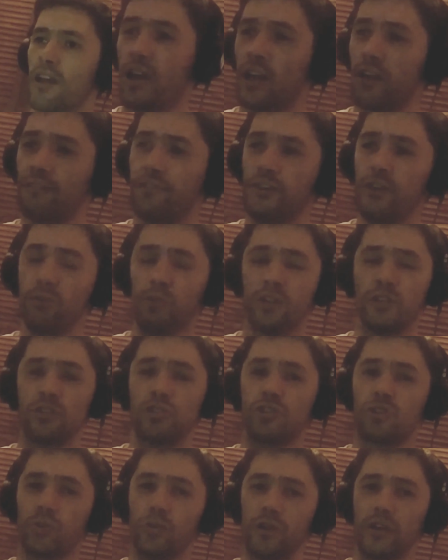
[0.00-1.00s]
If you
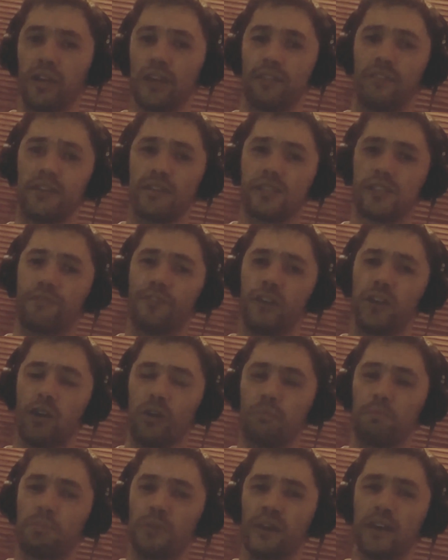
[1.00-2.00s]
enjoy this
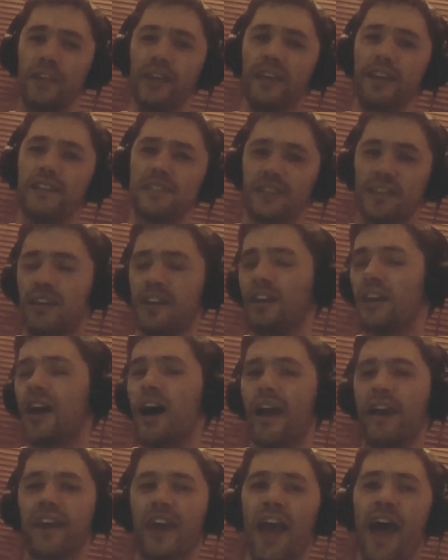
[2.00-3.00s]
video, please
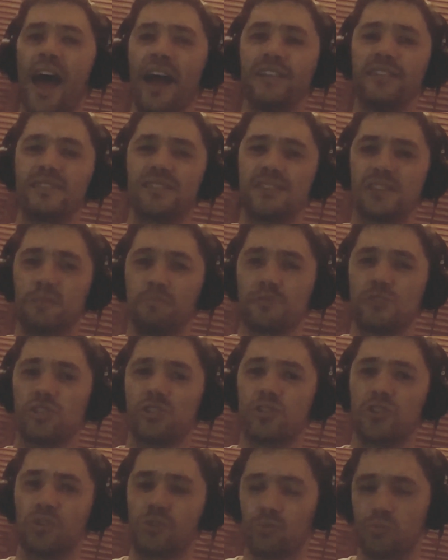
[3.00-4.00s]
like and
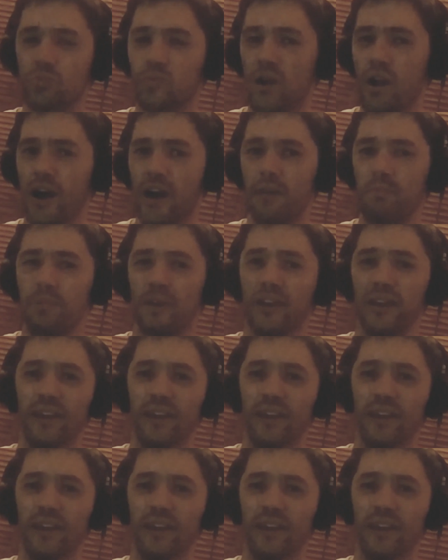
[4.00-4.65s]
subscribe.